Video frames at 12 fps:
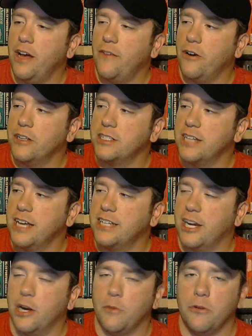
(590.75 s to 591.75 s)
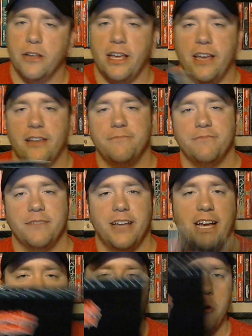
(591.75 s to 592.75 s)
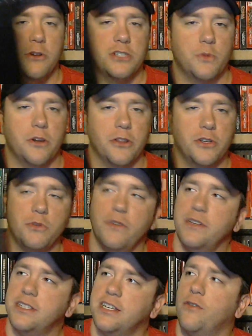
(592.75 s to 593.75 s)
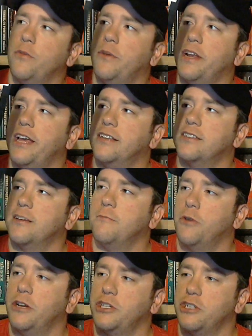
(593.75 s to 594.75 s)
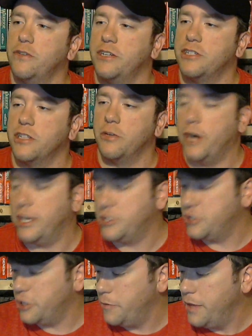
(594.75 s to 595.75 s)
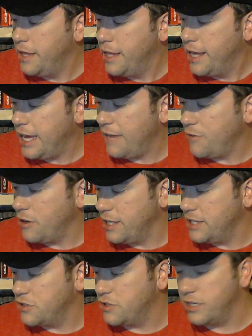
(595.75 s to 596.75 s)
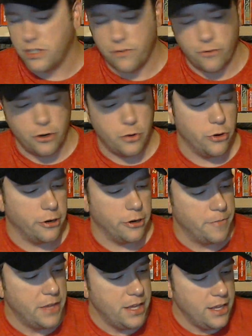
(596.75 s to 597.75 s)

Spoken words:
I've heard it's not terrible, and I suppose it's one of those movies that everybody at some point should eventually watch, so I have it on Laserdisc for a quarter.